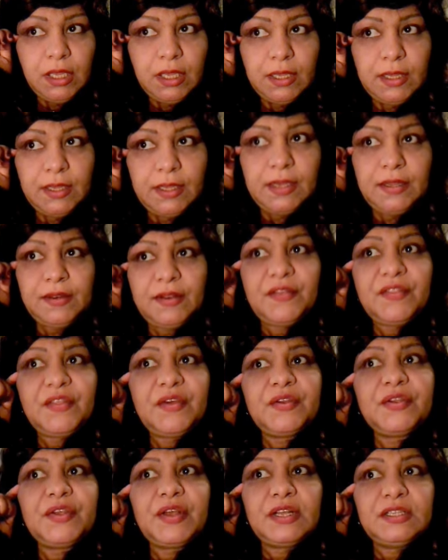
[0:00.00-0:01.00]

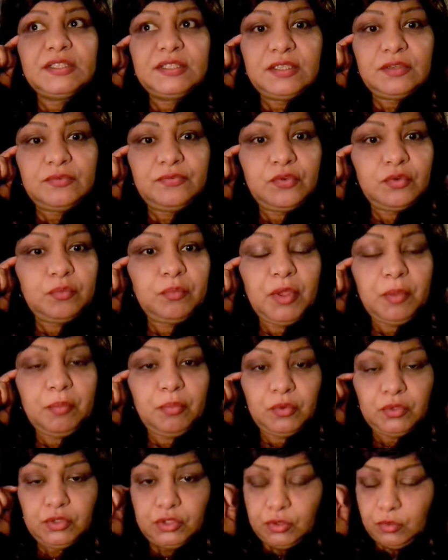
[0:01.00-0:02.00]
another cancer for my
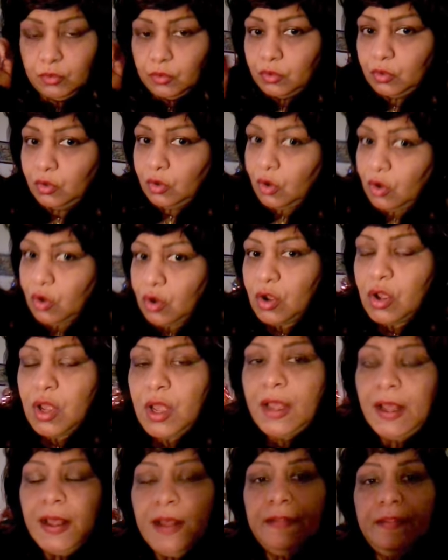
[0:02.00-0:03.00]
body or no,
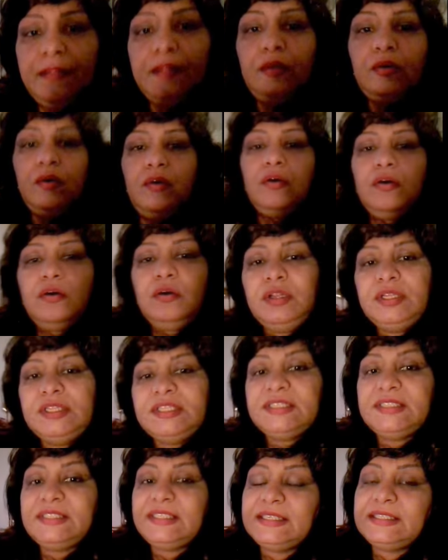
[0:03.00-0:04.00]
and all
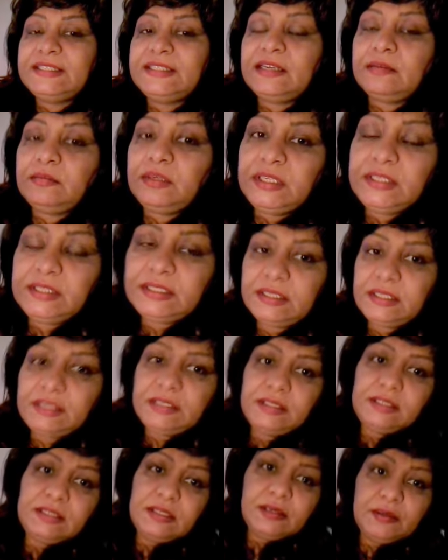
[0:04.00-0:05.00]
these exams
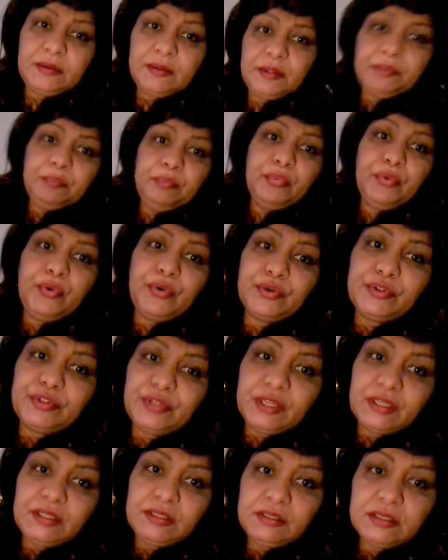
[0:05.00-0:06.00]
is
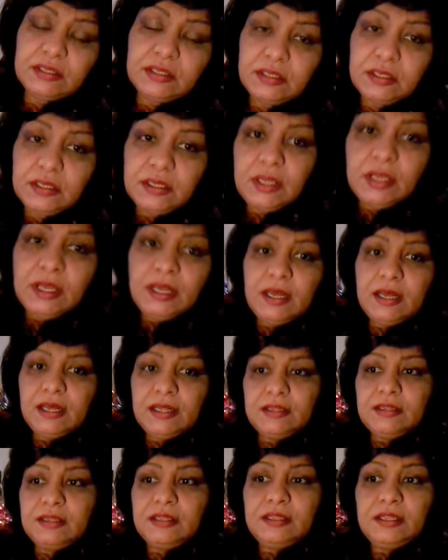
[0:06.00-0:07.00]
important,
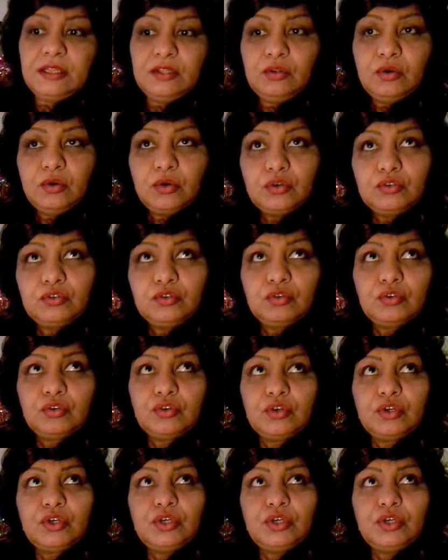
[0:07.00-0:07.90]
and the doctor